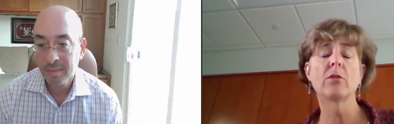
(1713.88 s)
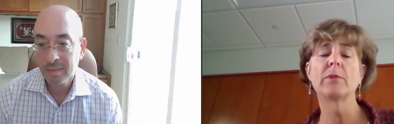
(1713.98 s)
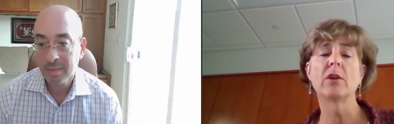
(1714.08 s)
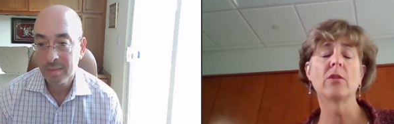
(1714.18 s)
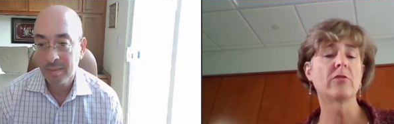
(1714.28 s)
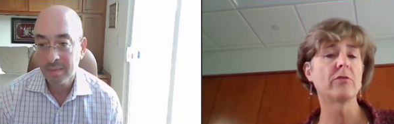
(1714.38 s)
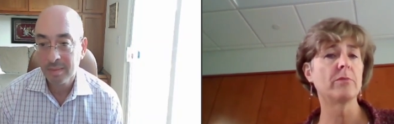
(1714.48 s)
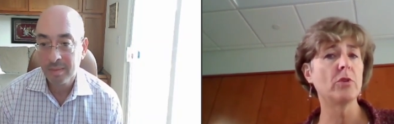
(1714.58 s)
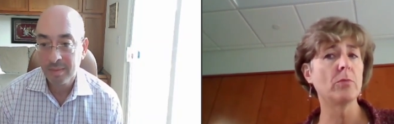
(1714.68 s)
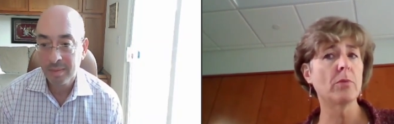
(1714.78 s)
Speaker 1: hour. We heard
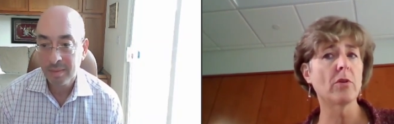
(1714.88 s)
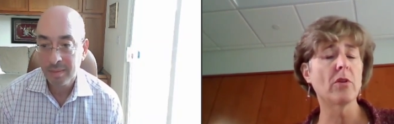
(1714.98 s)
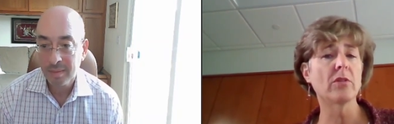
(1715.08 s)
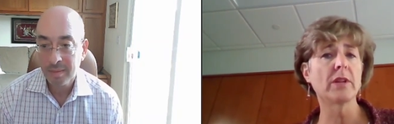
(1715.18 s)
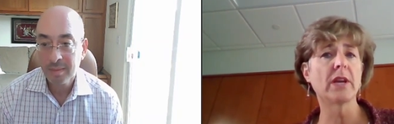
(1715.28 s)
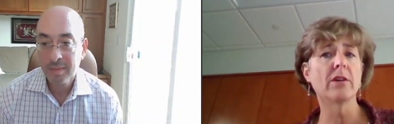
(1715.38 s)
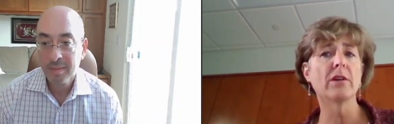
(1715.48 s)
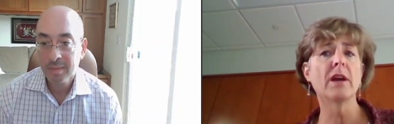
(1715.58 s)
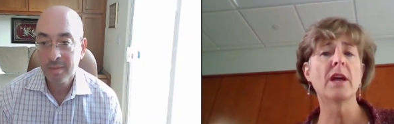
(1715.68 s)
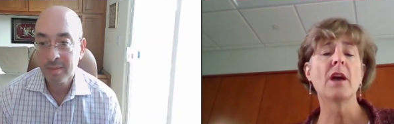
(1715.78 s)
from Nupur
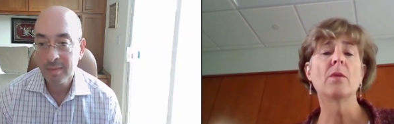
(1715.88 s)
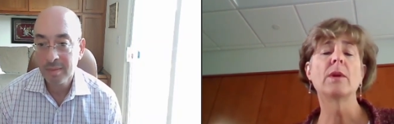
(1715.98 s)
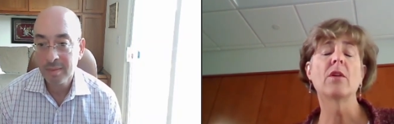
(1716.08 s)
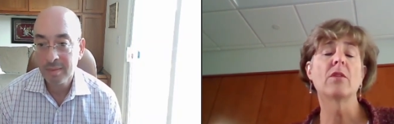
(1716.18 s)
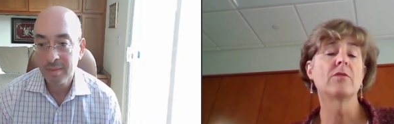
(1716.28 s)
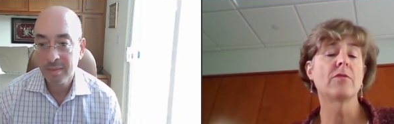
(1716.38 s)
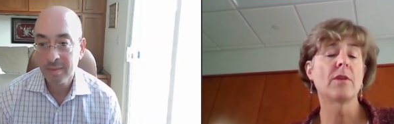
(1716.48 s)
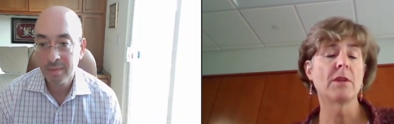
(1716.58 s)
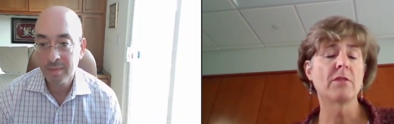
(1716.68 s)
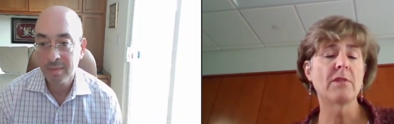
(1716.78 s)
earlier. We heard
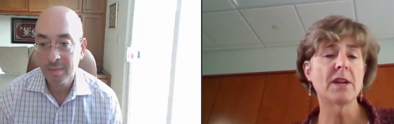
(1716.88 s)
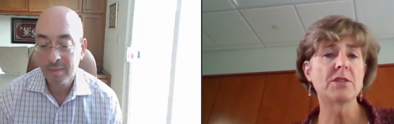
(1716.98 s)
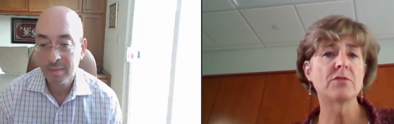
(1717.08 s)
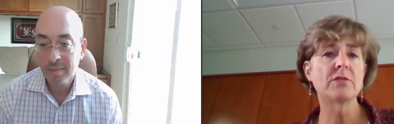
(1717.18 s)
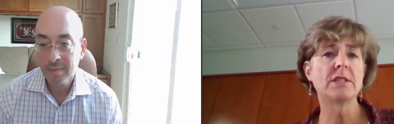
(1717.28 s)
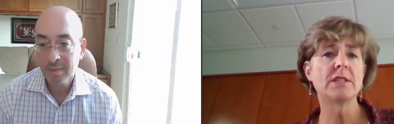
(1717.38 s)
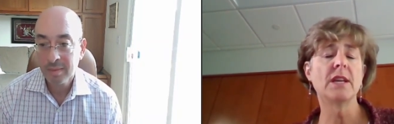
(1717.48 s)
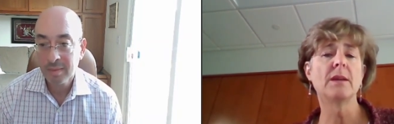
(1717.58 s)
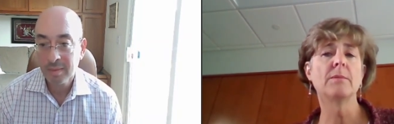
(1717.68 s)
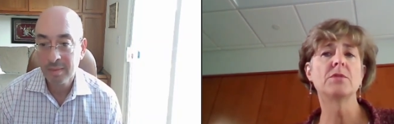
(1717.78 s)
from the registry
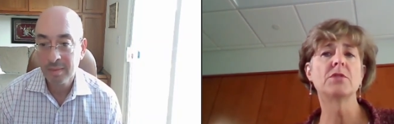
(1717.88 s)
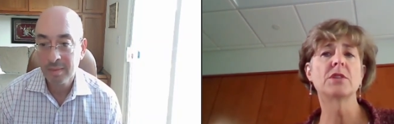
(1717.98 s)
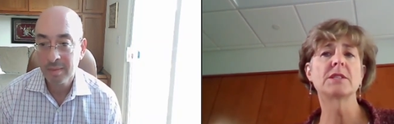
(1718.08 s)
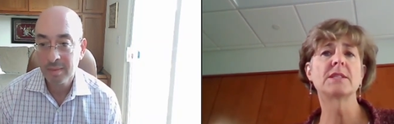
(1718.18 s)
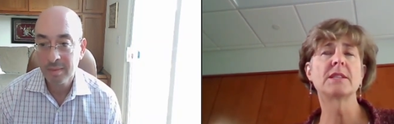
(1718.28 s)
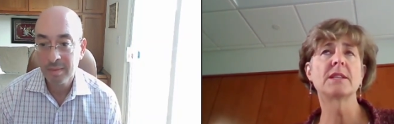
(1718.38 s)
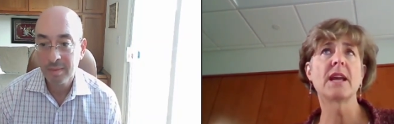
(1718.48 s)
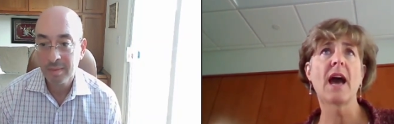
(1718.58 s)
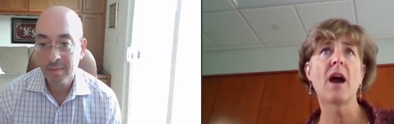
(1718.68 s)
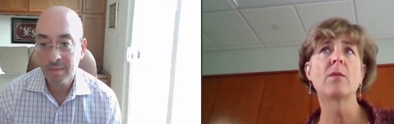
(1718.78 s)
team
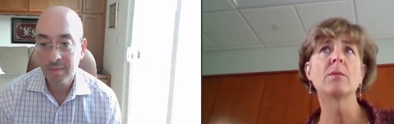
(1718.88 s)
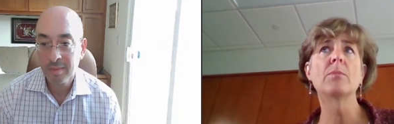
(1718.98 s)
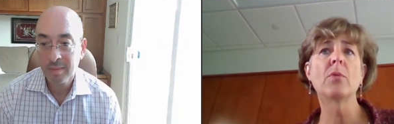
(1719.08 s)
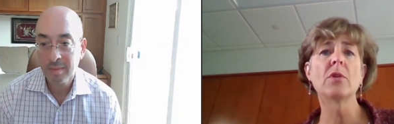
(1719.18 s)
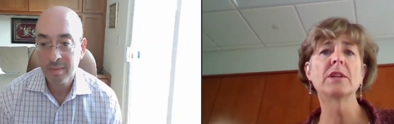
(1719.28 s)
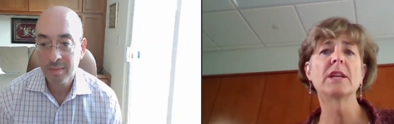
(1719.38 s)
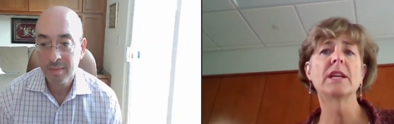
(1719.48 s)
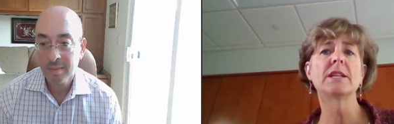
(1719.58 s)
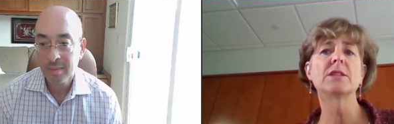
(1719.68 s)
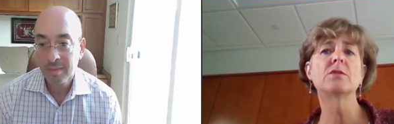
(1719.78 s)
just how important
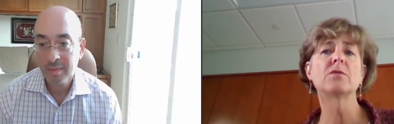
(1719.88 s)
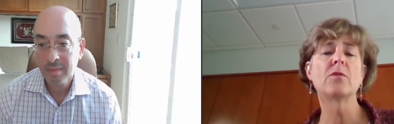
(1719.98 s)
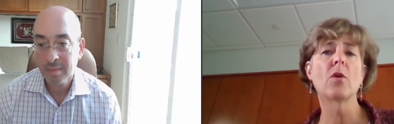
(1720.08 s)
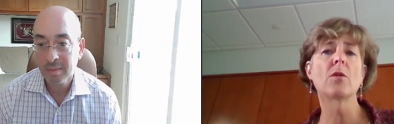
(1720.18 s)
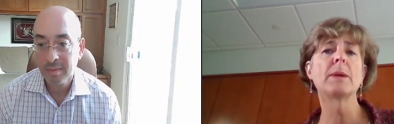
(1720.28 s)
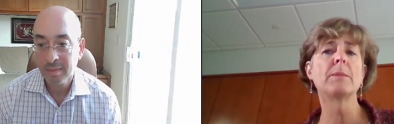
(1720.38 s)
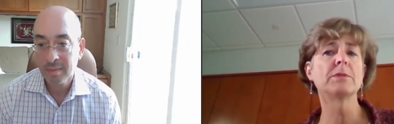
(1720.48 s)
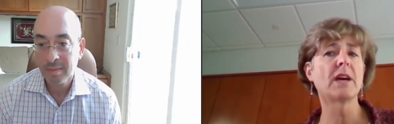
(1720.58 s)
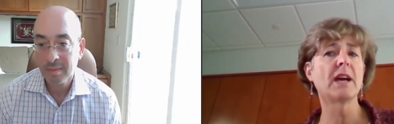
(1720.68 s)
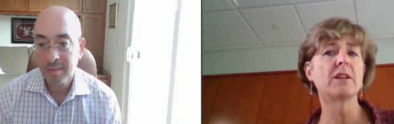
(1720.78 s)
it is for
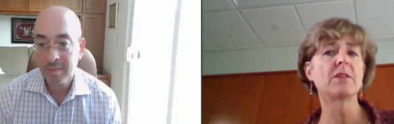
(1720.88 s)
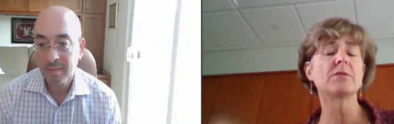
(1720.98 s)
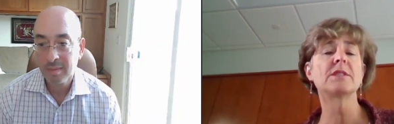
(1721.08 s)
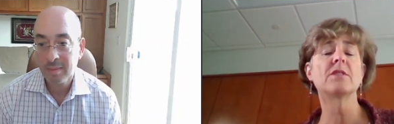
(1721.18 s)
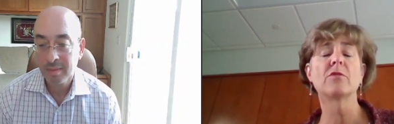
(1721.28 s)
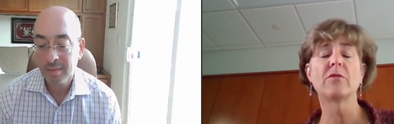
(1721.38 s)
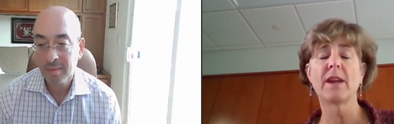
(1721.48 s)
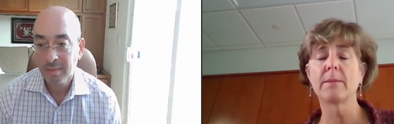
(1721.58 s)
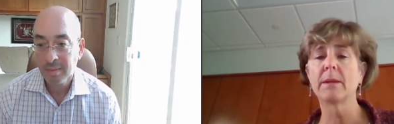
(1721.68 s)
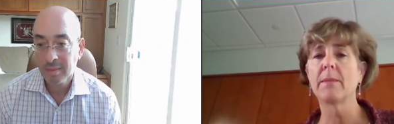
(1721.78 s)
people diagnosed, their
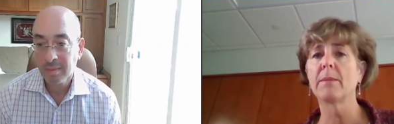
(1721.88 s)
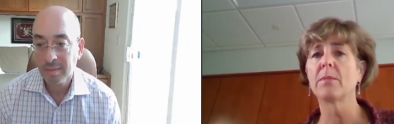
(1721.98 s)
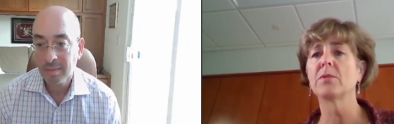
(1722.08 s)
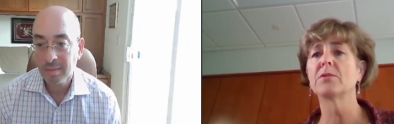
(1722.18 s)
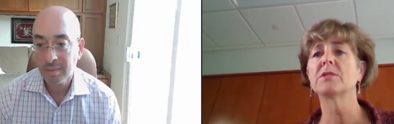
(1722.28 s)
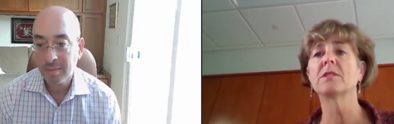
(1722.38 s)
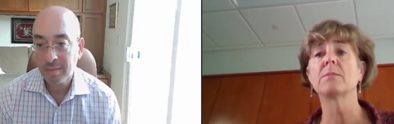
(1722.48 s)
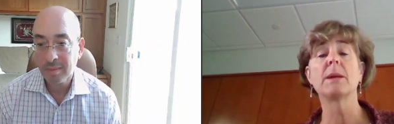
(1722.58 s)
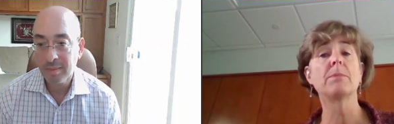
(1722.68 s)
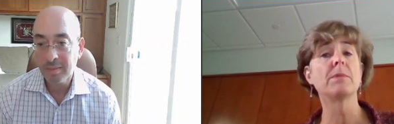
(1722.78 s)
family members,
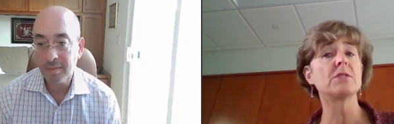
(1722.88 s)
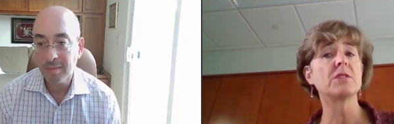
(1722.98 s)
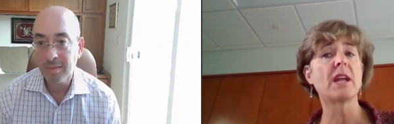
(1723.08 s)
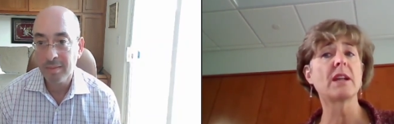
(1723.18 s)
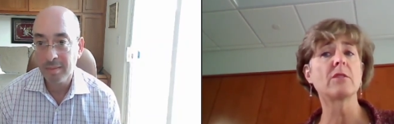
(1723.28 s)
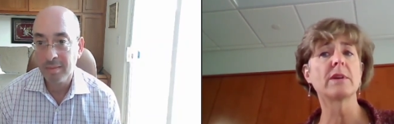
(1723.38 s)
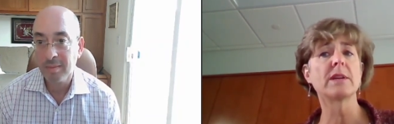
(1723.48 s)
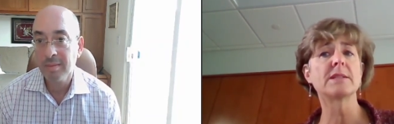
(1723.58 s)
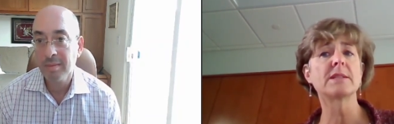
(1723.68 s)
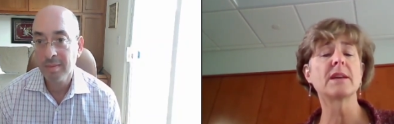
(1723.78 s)
the people at genetic
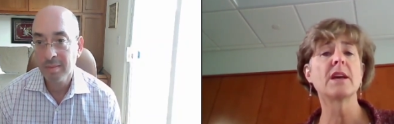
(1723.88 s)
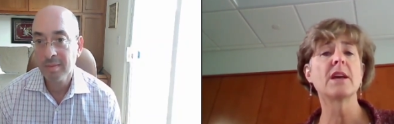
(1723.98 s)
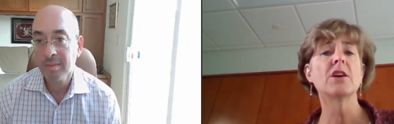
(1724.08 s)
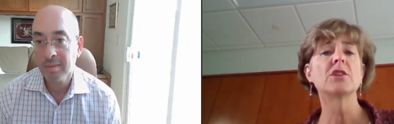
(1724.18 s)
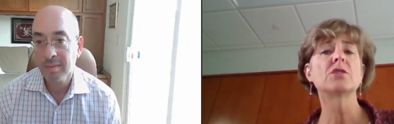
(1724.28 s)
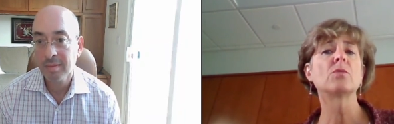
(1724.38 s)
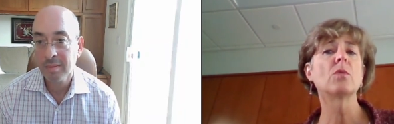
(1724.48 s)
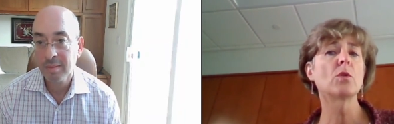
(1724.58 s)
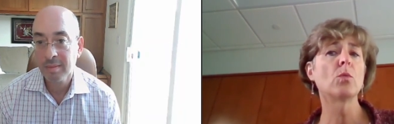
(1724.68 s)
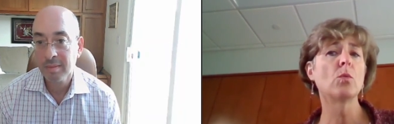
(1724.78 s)
risk to
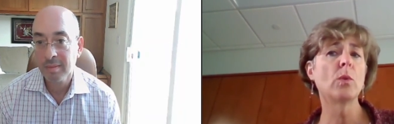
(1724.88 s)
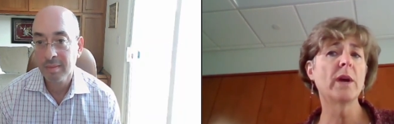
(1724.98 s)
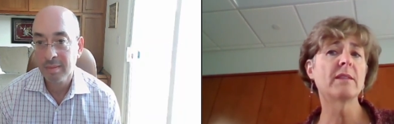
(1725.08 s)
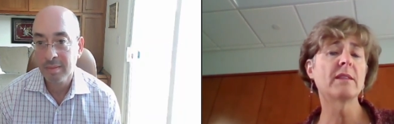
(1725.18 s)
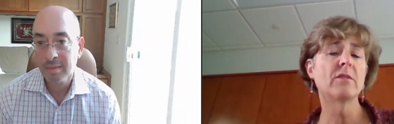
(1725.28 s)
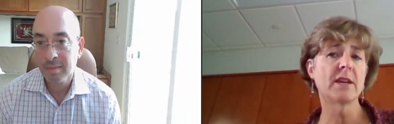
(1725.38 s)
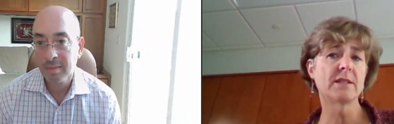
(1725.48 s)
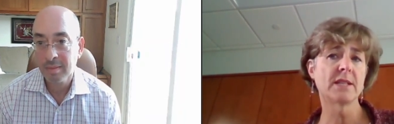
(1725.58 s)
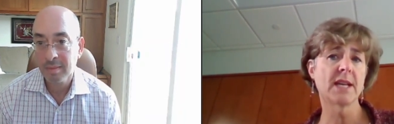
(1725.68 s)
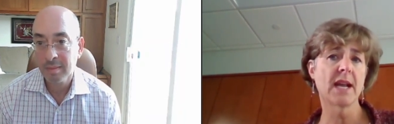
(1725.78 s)
work with
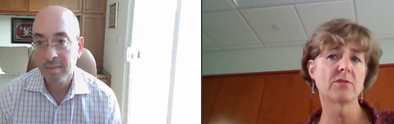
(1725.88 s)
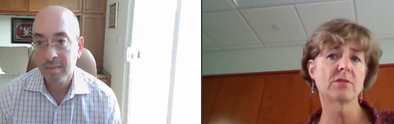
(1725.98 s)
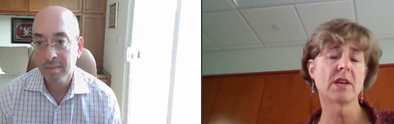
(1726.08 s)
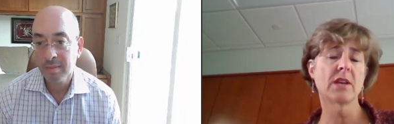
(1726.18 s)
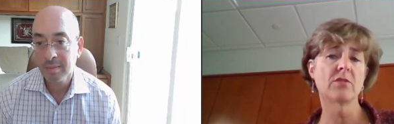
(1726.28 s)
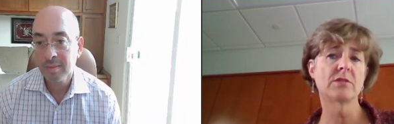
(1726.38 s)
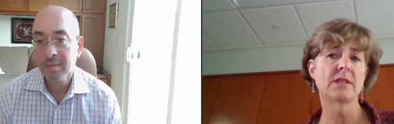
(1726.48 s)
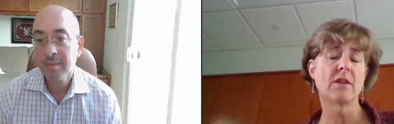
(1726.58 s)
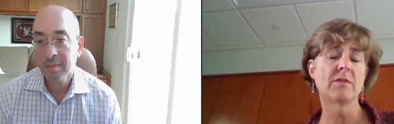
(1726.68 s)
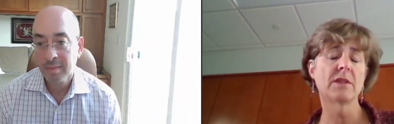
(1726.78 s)
investigators like
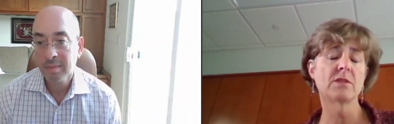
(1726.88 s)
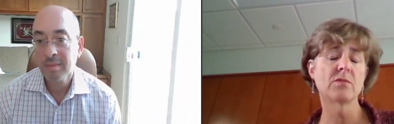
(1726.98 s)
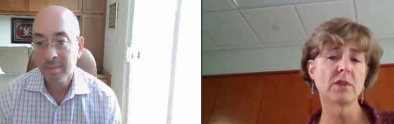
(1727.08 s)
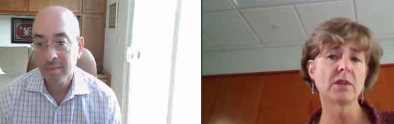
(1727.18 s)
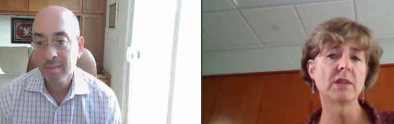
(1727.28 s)
yourself. This